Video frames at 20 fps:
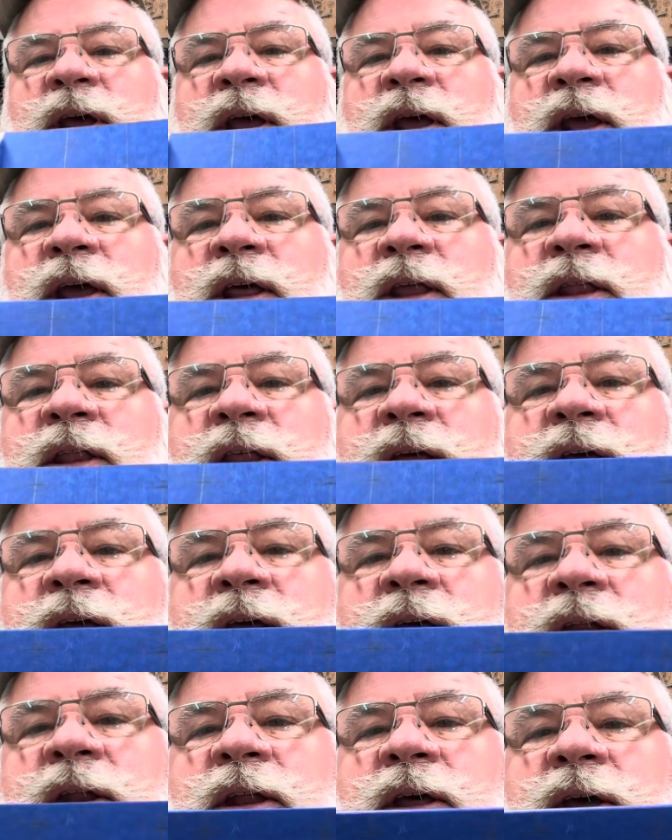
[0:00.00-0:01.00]
and
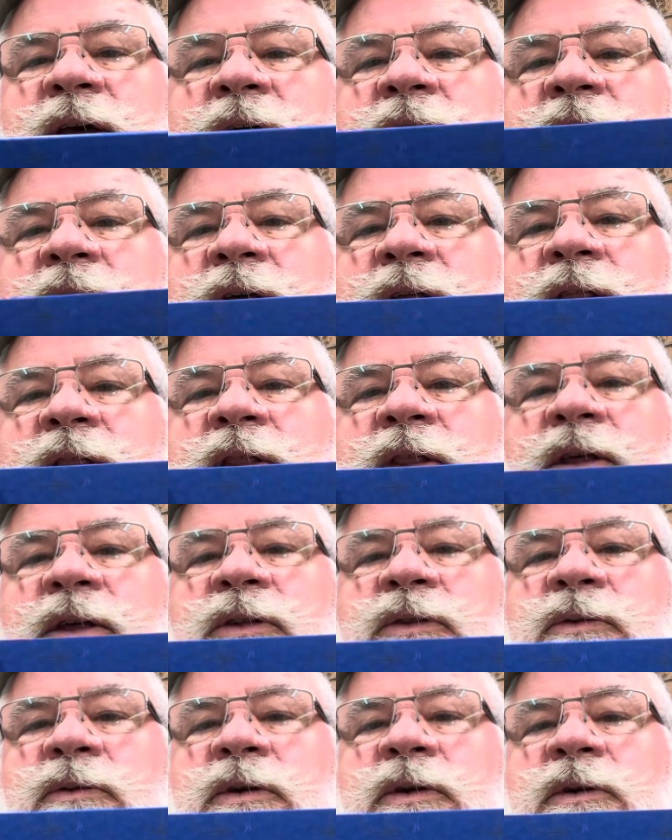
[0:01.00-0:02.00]
then this
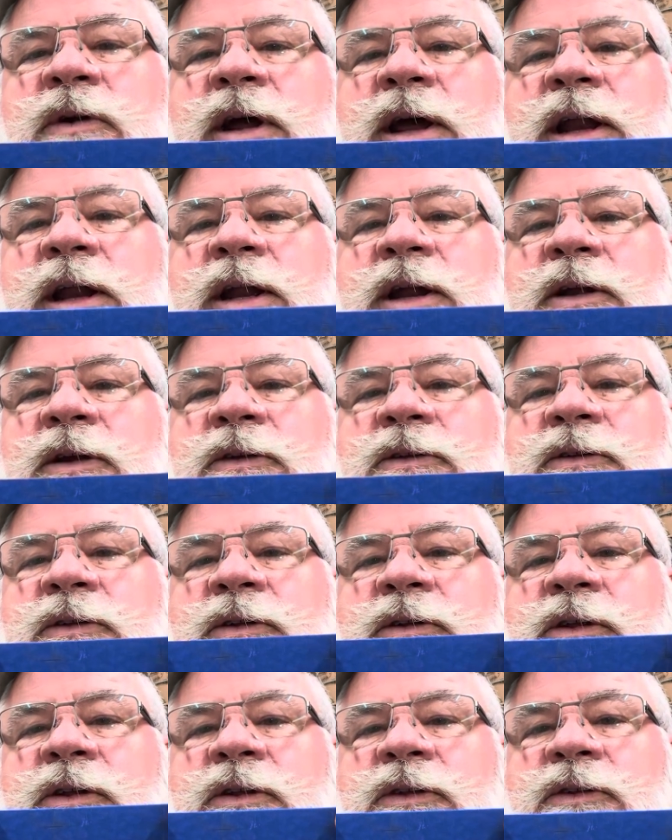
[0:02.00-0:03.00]
one right here is
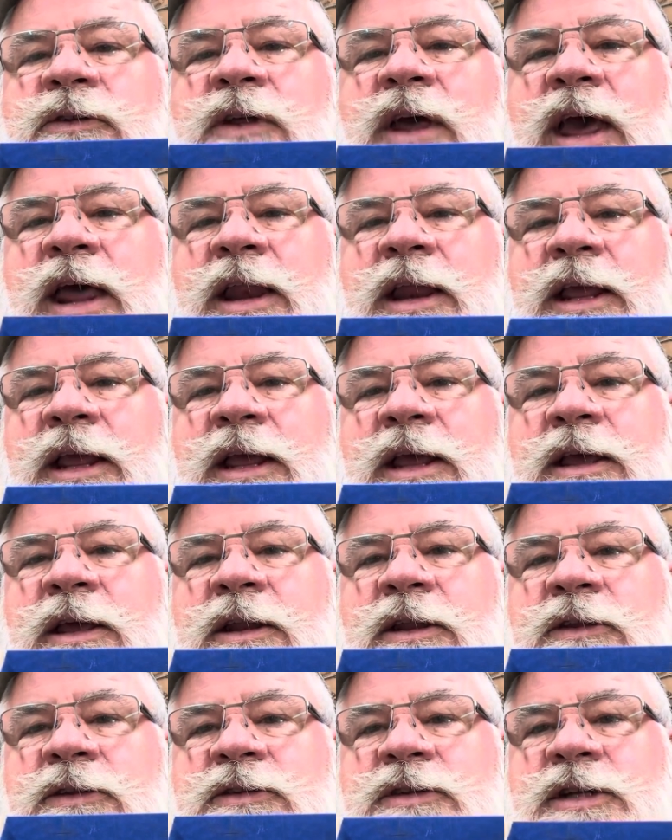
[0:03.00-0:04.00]
set
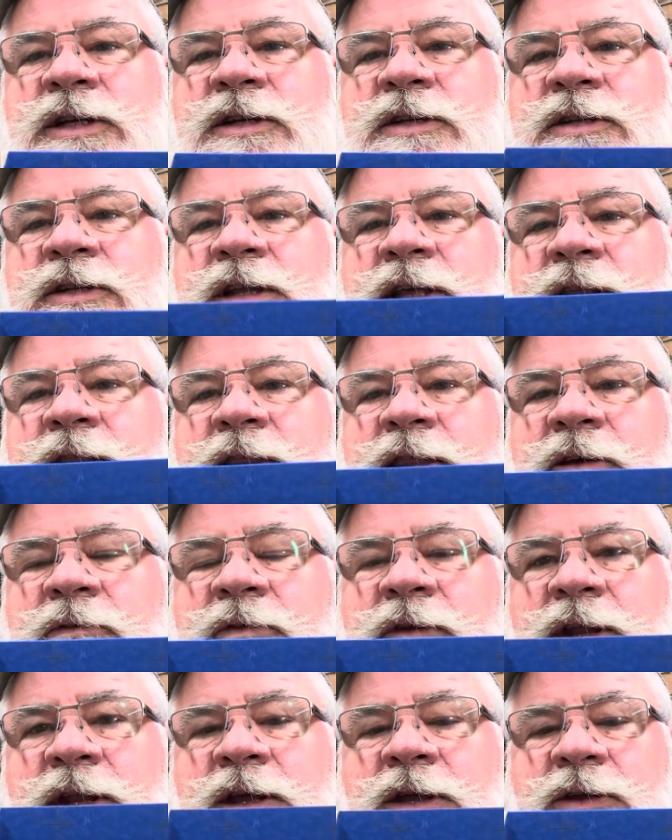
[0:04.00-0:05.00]
in a 1/16 of
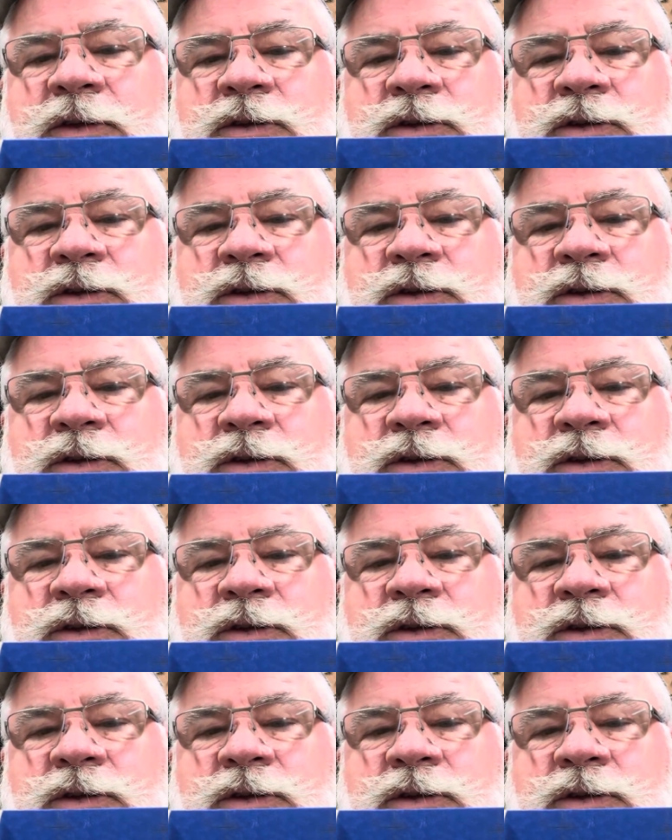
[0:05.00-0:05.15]
an inch.